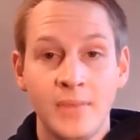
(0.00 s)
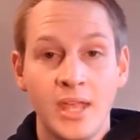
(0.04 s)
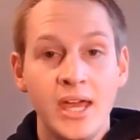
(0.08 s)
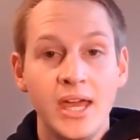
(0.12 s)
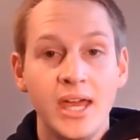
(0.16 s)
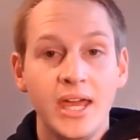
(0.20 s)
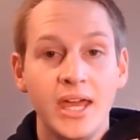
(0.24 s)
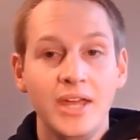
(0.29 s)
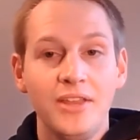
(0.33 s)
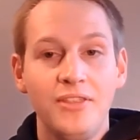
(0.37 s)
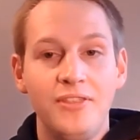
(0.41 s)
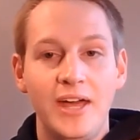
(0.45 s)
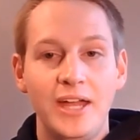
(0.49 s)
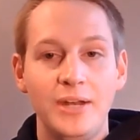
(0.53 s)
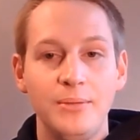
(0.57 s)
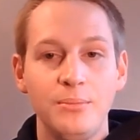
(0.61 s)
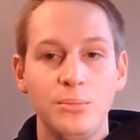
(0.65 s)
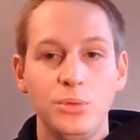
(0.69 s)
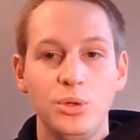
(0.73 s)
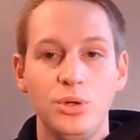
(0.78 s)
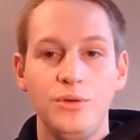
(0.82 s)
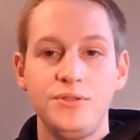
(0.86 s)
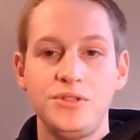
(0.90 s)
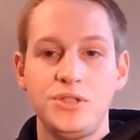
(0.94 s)
It then
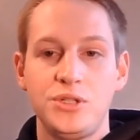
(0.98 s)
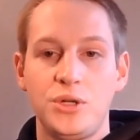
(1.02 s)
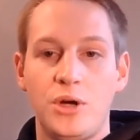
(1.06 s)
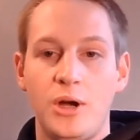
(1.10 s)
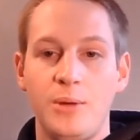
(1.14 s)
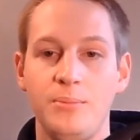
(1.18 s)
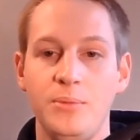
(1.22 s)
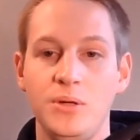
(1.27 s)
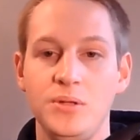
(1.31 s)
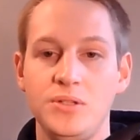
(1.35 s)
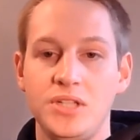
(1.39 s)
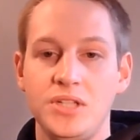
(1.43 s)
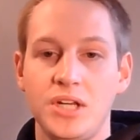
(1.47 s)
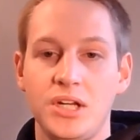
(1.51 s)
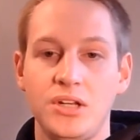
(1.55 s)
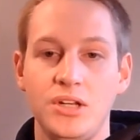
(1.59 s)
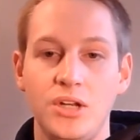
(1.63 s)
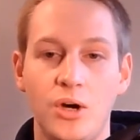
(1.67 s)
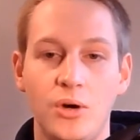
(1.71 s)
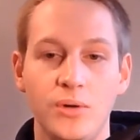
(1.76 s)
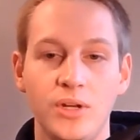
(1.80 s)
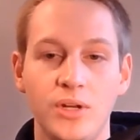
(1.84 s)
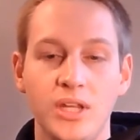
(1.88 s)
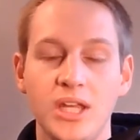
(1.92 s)
moves to our music
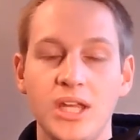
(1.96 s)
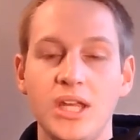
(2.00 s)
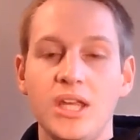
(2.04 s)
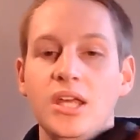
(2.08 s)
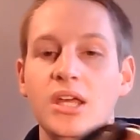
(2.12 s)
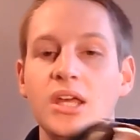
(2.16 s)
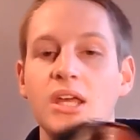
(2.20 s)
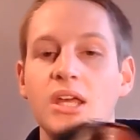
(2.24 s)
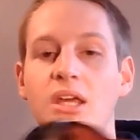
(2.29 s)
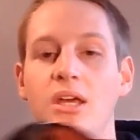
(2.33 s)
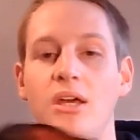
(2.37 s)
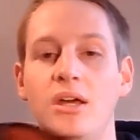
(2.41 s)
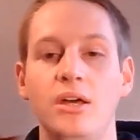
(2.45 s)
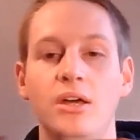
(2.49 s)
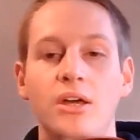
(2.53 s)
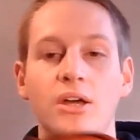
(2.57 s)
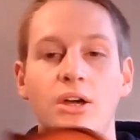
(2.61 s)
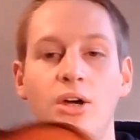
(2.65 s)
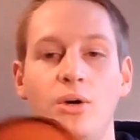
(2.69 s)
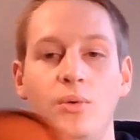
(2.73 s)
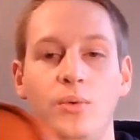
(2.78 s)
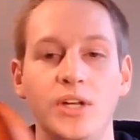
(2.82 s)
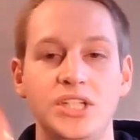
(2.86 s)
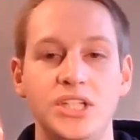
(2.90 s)
note E,
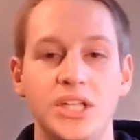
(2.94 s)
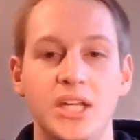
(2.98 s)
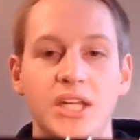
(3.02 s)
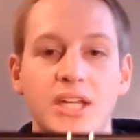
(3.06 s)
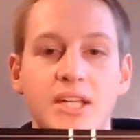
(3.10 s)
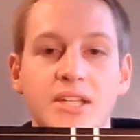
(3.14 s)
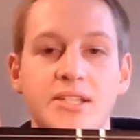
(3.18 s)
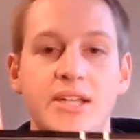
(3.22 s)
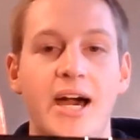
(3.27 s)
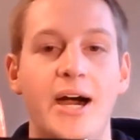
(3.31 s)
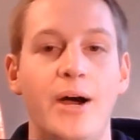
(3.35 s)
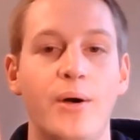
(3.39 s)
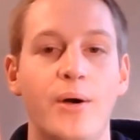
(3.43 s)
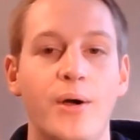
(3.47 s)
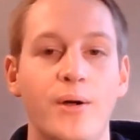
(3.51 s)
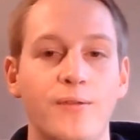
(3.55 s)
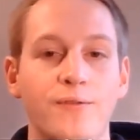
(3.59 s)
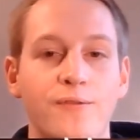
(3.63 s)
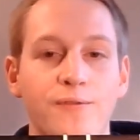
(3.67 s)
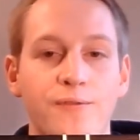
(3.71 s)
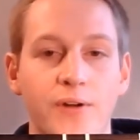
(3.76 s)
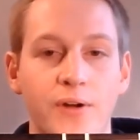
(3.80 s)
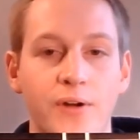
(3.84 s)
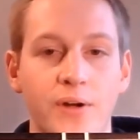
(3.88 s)
which is our
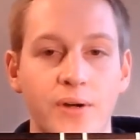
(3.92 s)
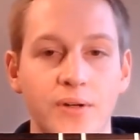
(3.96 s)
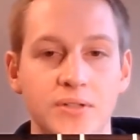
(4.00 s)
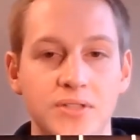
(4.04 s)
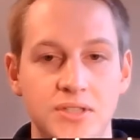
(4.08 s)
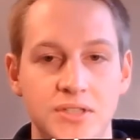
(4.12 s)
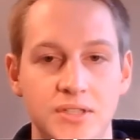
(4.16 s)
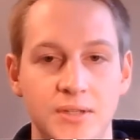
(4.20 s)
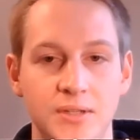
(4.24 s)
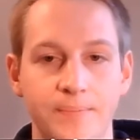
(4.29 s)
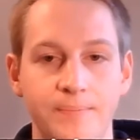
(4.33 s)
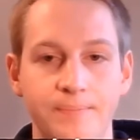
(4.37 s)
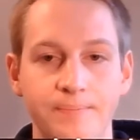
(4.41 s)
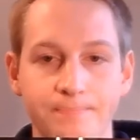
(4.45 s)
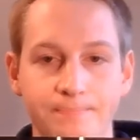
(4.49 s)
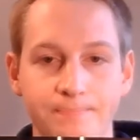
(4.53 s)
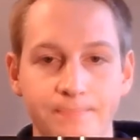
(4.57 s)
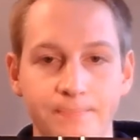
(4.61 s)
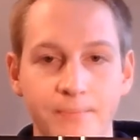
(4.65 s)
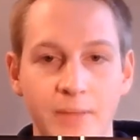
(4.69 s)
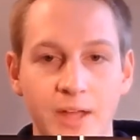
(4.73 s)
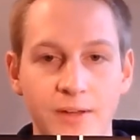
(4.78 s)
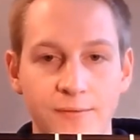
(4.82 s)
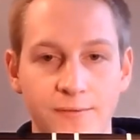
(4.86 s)
first
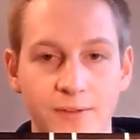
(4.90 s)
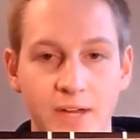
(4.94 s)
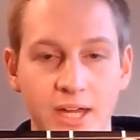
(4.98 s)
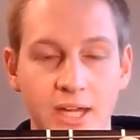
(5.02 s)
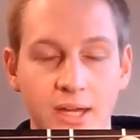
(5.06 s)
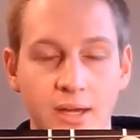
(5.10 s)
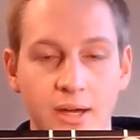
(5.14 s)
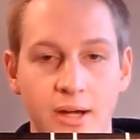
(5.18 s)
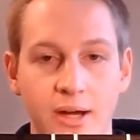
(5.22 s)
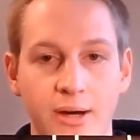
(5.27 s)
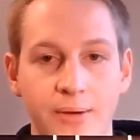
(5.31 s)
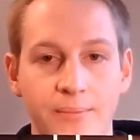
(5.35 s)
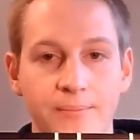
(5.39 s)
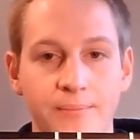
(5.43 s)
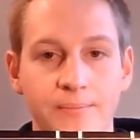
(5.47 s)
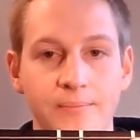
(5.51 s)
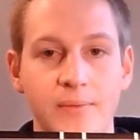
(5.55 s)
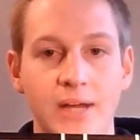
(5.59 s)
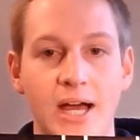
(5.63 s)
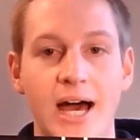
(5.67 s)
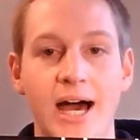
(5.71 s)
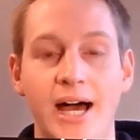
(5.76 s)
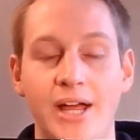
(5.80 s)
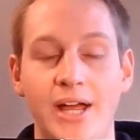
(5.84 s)
finger
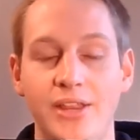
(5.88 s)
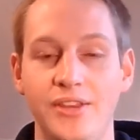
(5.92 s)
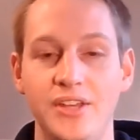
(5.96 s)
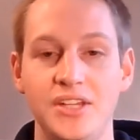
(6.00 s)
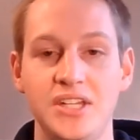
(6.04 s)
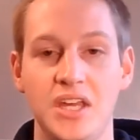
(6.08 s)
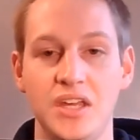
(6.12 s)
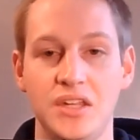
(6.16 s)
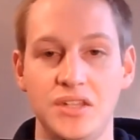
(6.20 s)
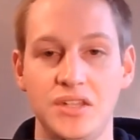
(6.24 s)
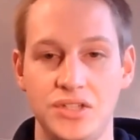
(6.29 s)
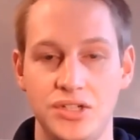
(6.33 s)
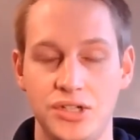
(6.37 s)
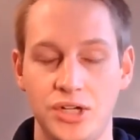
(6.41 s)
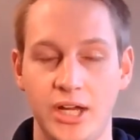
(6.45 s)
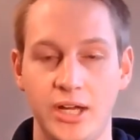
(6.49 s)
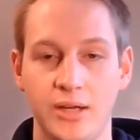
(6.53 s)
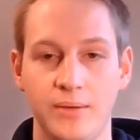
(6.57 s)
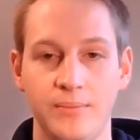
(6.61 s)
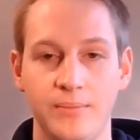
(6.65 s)
on the D string.